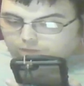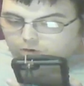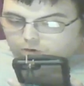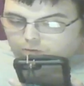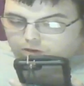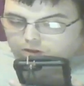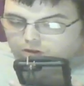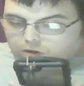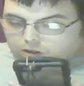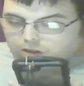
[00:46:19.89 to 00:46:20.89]
who was
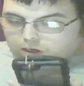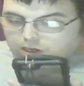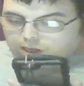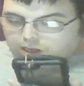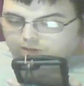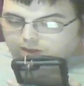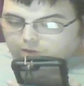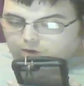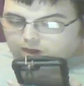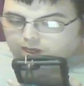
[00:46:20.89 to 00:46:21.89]
constantly in
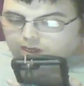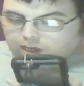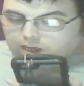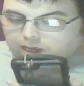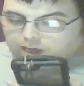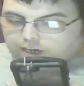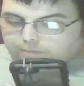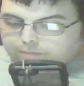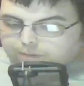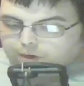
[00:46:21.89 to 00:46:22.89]
their way
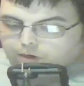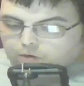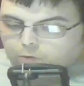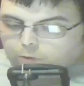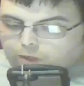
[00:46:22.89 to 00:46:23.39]
and bungled